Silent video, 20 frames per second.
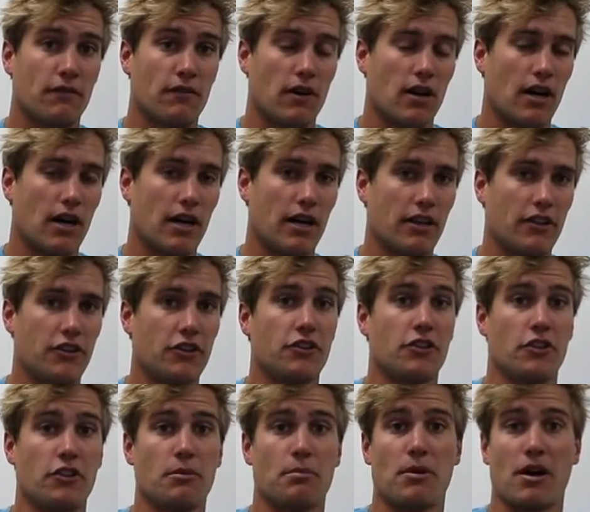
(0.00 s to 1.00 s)
uh,
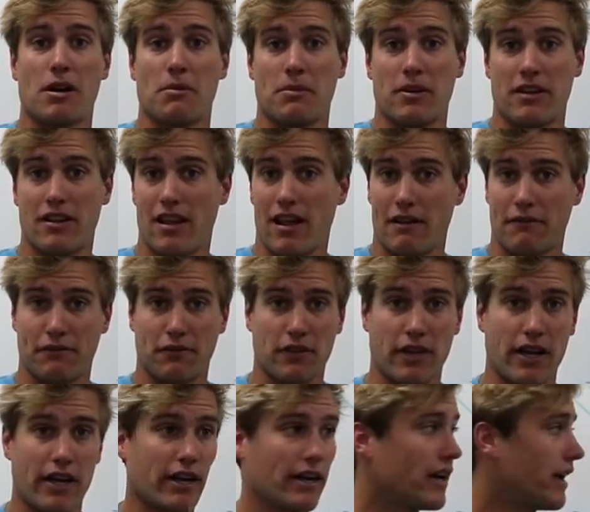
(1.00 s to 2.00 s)
the bottom end of that
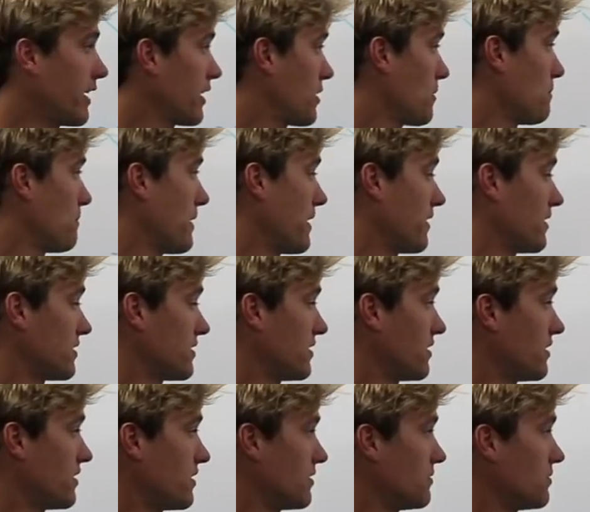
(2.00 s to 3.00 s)
flare in
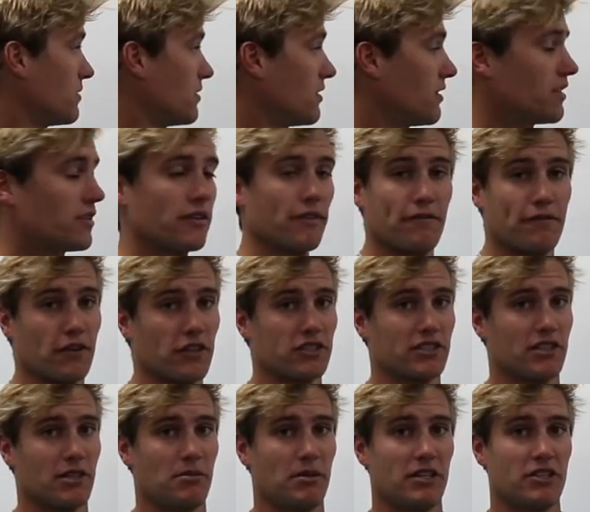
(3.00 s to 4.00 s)
comparison to the
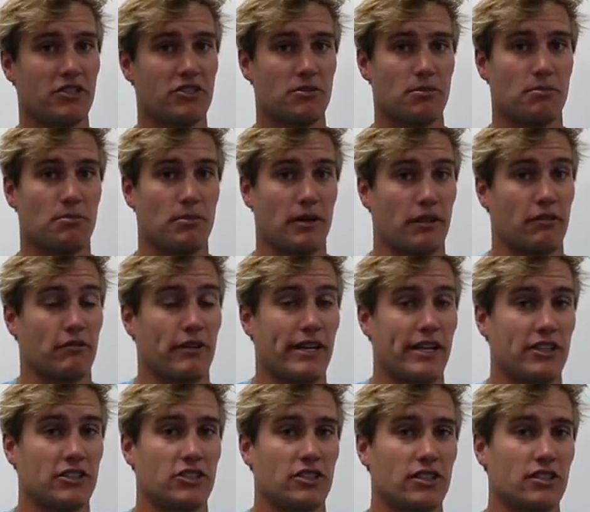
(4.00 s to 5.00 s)
first image by three
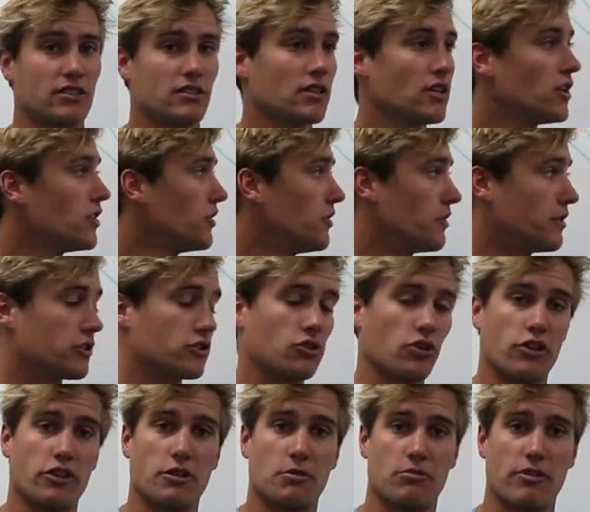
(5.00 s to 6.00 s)
inches, you can
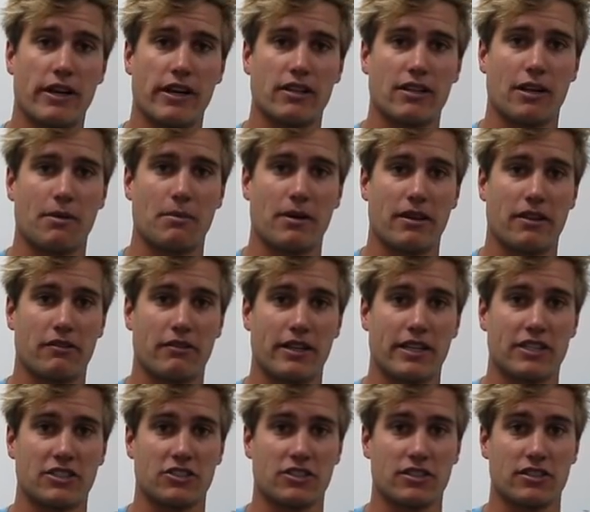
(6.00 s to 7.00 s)
shorten your brake line by
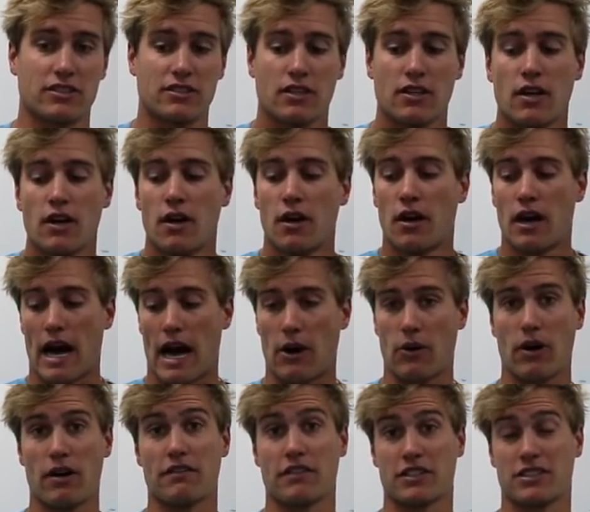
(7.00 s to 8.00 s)
three inches.
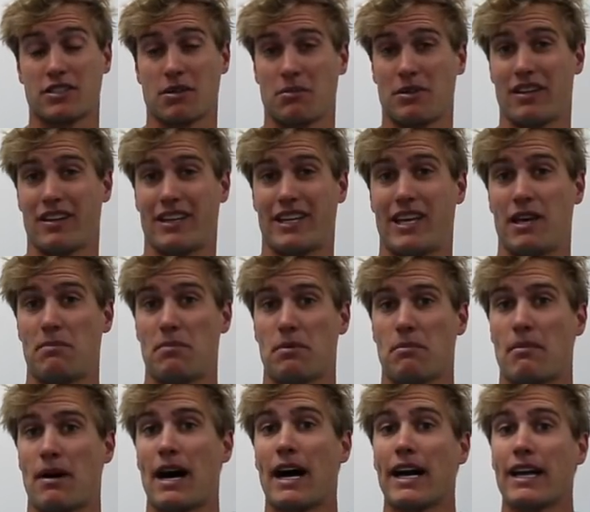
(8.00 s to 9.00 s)
However, something to keep in
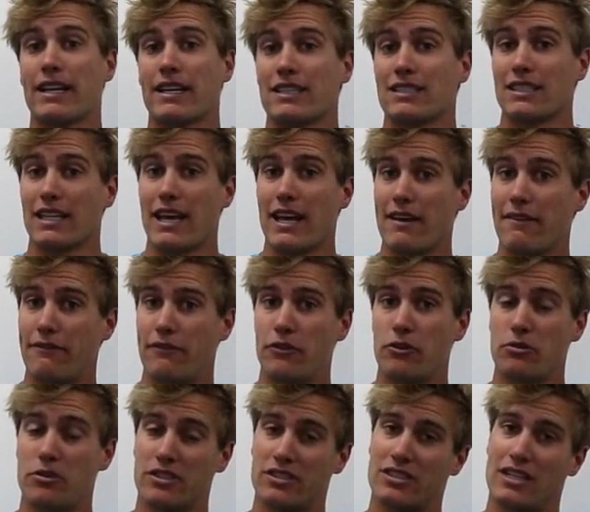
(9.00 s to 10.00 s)
mind is if
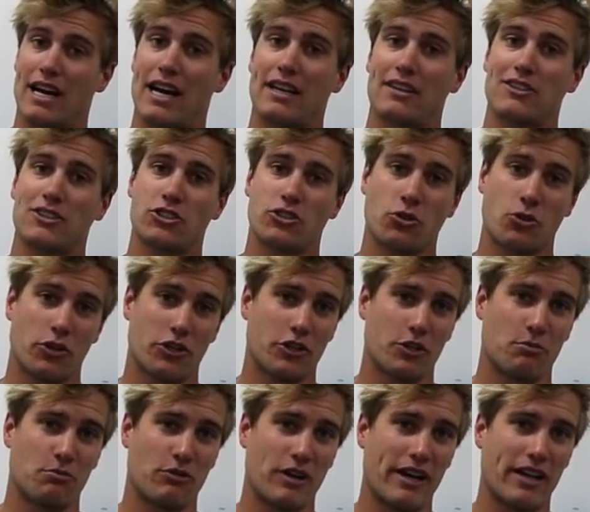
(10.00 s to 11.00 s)
you decide to shorten
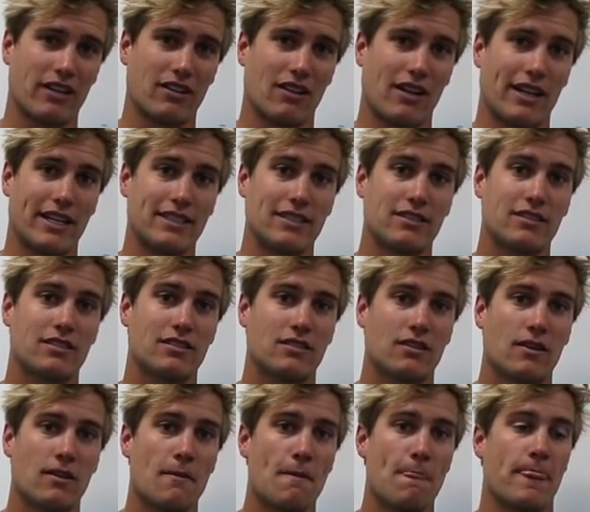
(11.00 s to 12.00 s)
your brake lines,
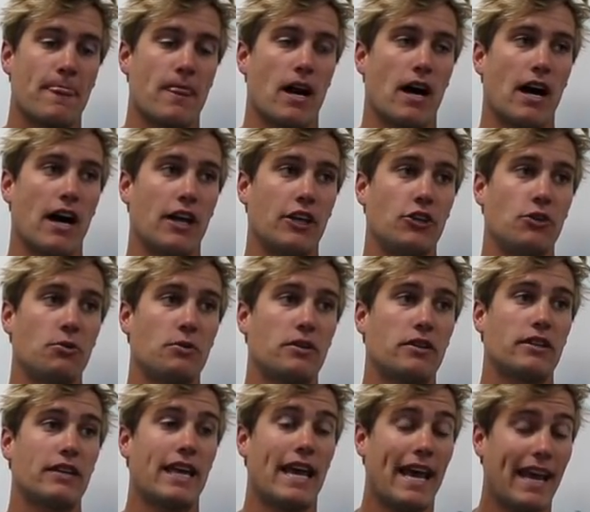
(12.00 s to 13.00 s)
uh, you
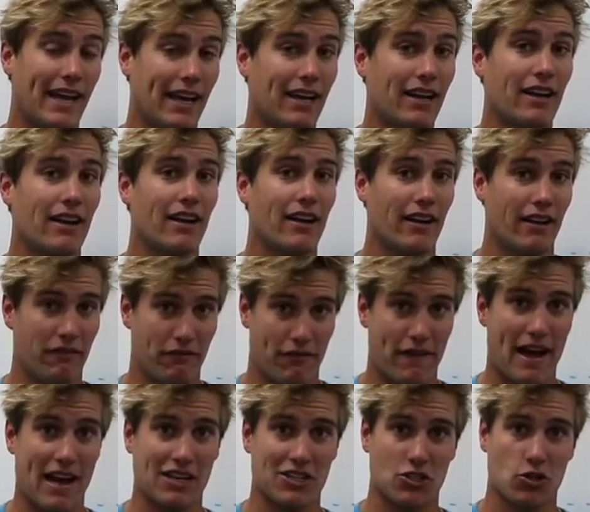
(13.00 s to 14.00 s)
can in
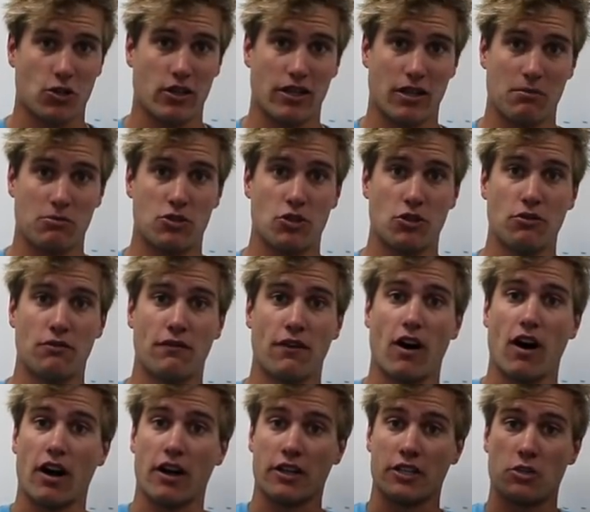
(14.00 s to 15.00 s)
fact shorten them too
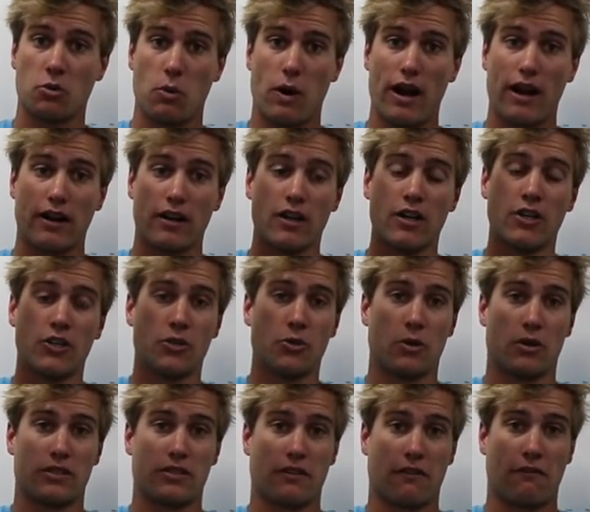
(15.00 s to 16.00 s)
far to where
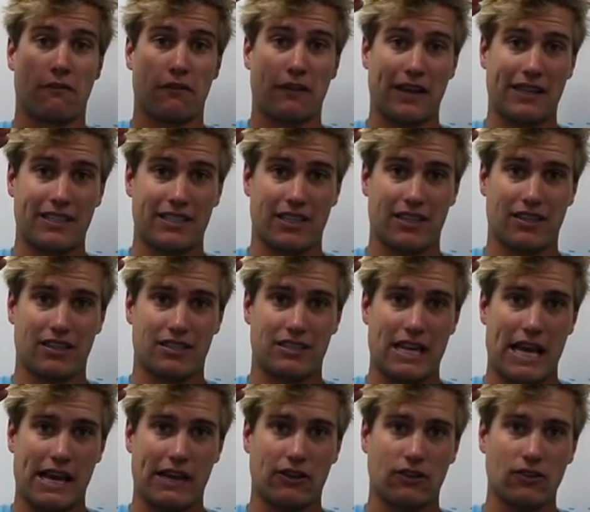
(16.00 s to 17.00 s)
you're deflecting the
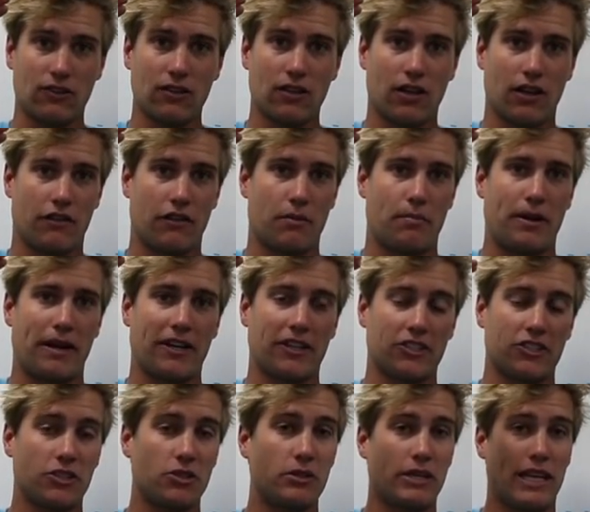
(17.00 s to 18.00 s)
tail of the
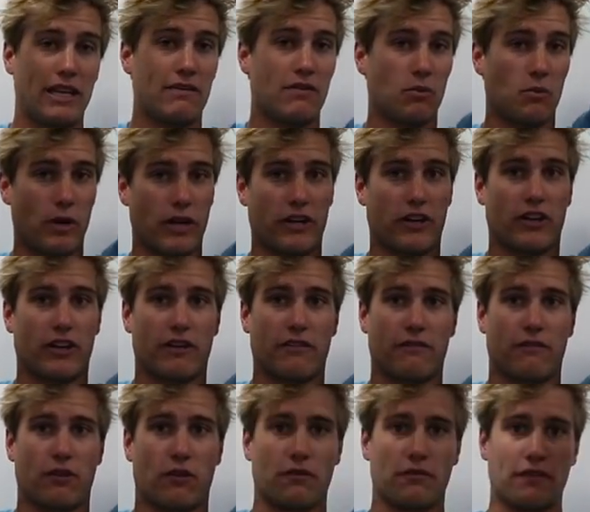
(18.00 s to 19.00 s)
parachute even when you're in
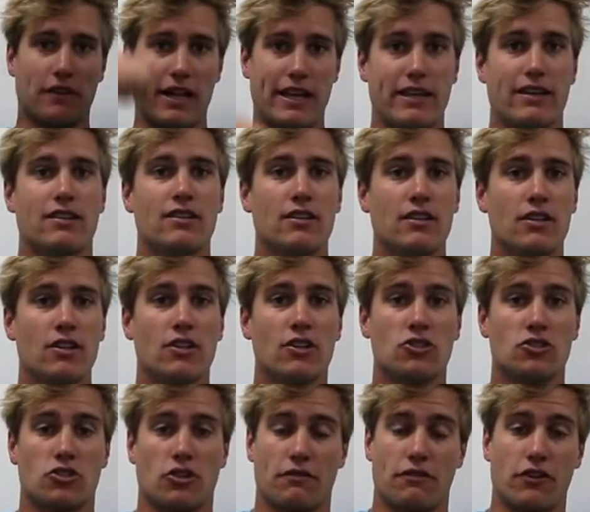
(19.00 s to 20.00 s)
full flight.
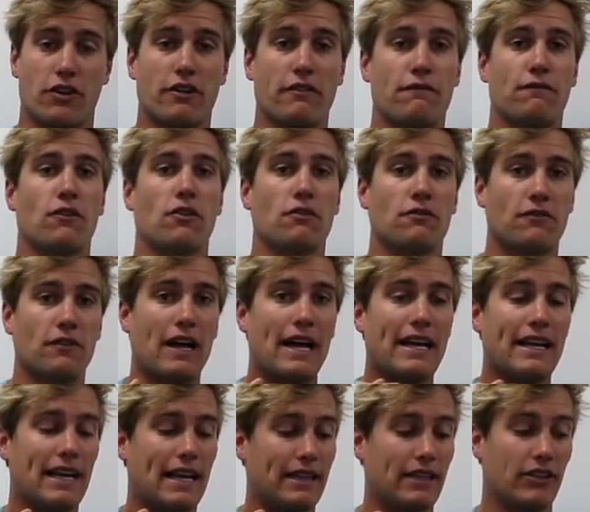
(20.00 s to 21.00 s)
So if you're in full
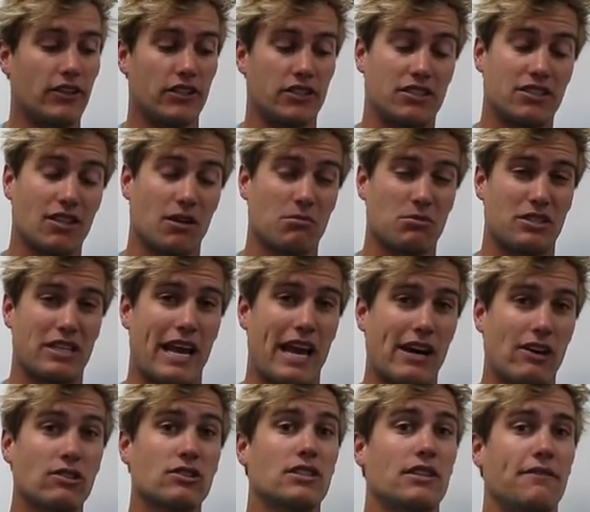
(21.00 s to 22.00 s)
flight and there is some
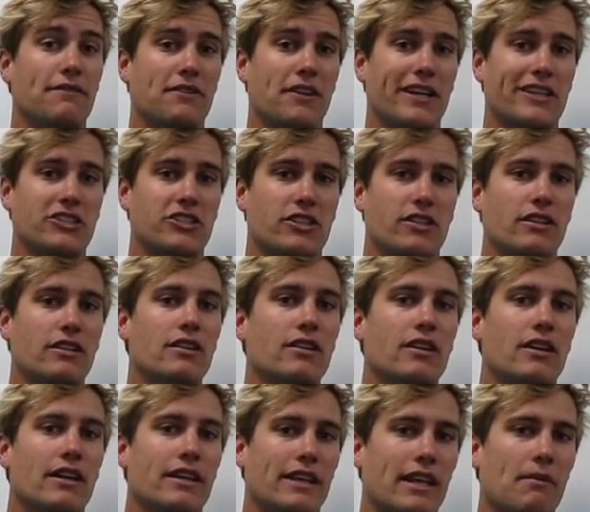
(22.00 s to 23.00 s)
tail deflection,
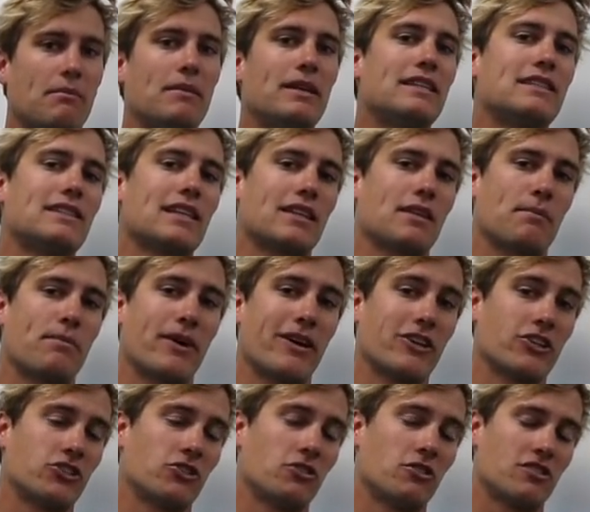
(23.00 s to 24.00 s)
that means that the
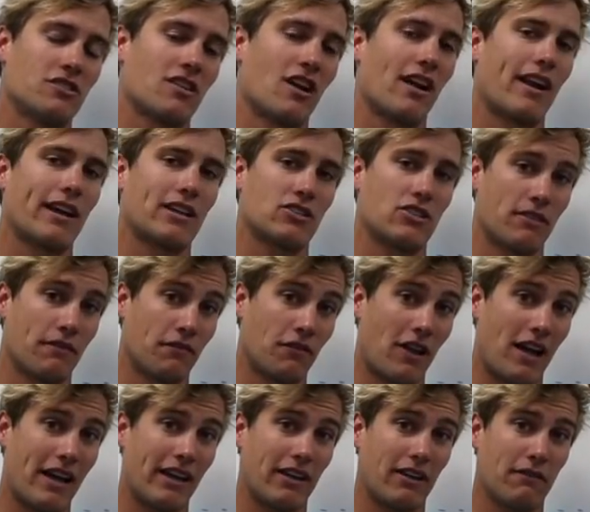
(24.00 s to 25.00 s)
parachute is not actually
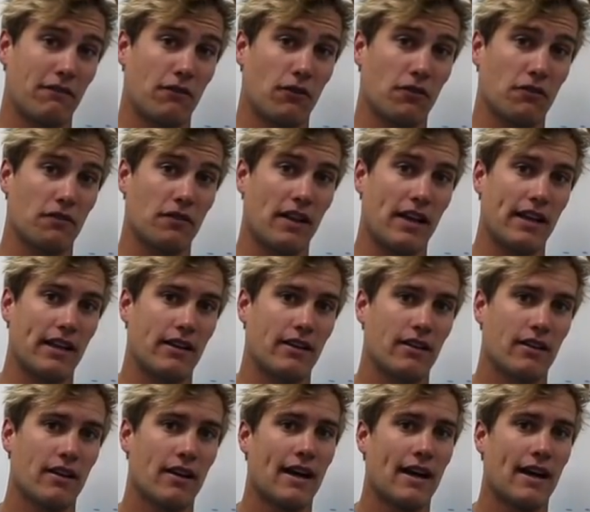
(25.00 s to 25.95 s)
flying in full flight